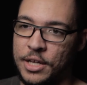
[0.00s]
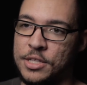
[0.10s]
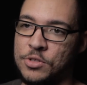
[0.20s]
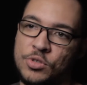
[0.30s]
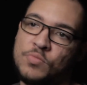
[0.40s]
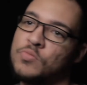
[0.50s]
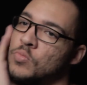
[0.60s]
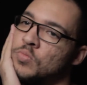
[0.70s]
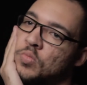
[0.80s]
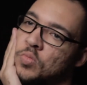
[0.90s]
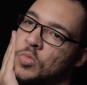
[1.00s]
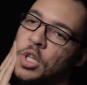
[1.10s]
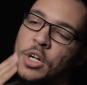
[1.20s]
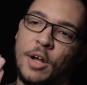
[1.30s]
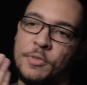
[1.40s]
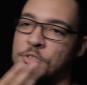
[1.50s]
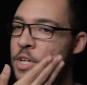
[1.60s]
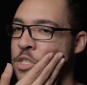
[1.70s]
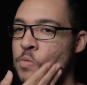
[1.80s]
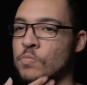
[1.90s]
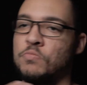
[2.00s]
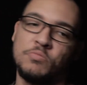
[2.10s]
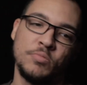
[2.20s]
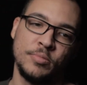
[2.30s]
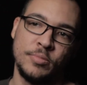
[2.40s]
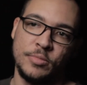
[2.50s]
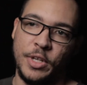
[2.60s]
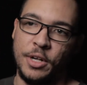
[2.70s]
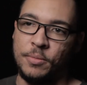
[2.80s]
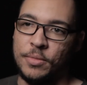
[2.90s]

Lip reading: is cleaning off his face, you know?